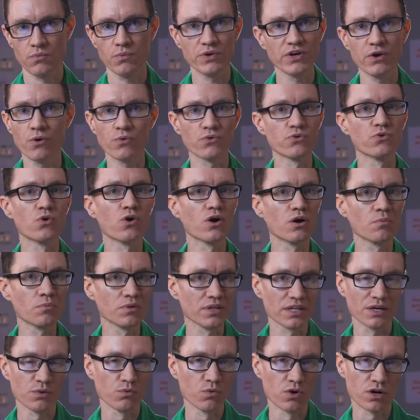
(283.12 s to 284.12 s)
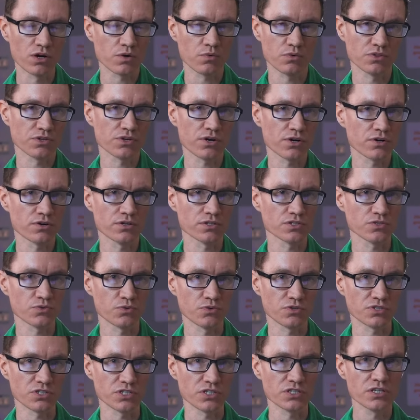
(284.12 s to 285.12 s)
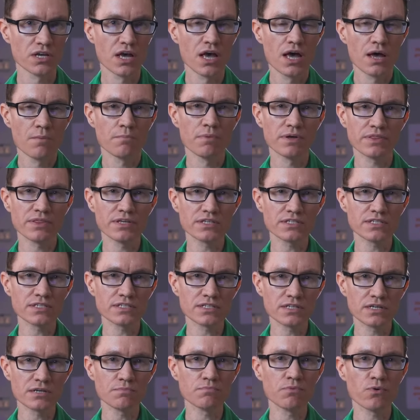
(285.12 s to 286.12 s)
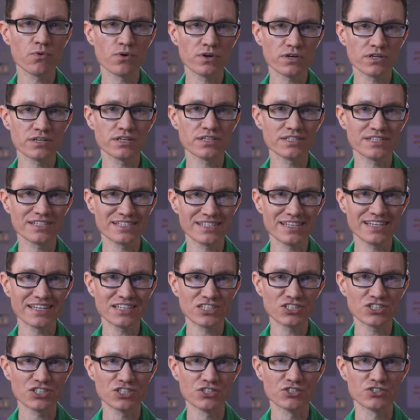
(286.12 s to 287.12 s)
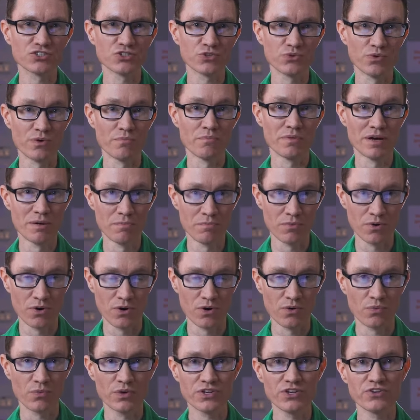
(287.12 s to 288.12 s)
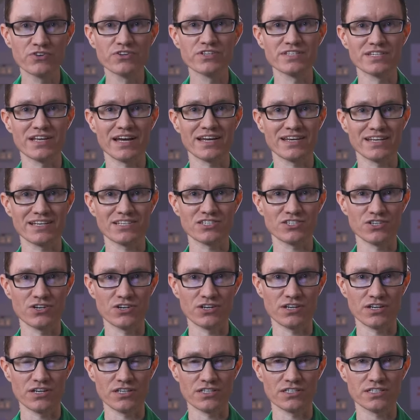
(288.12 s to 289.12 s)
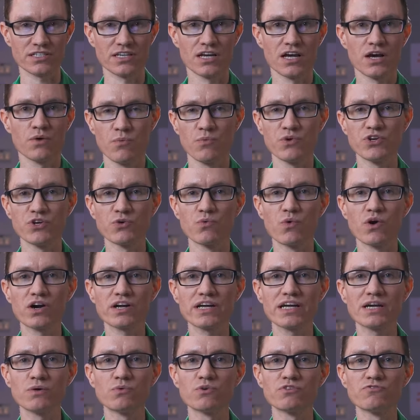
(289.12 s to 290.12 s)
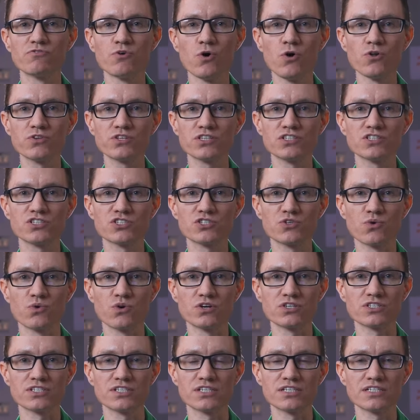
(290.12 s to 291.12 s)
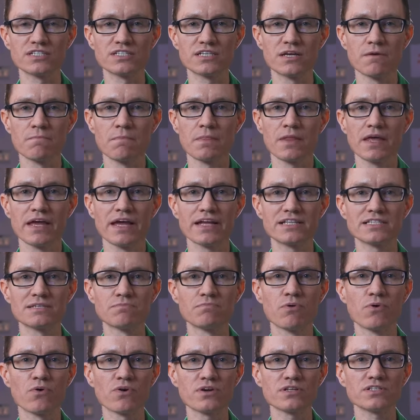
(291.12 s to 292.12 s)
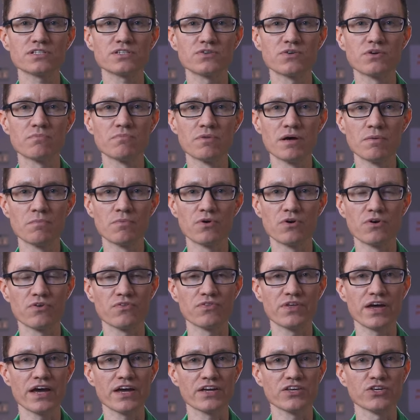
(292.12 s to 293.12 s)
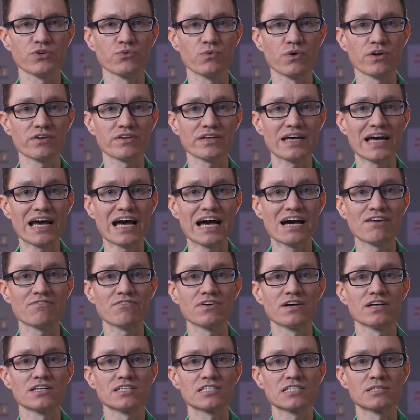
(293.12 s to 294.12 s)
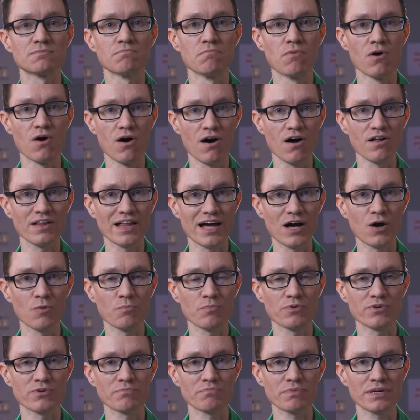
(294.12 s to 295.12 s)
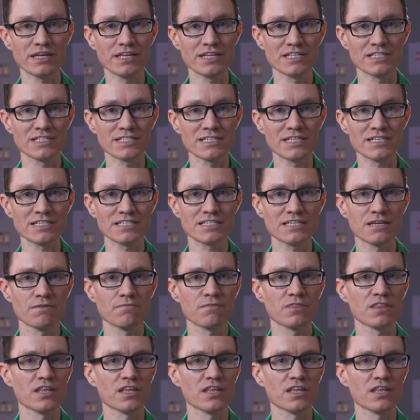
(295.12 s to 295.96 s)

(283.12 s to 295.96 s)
We don't normally work with current sources, but this is an important distinction to remember when you're designing circuits. When you're working with voltage sources, it's important to remember that you want to have small output impedances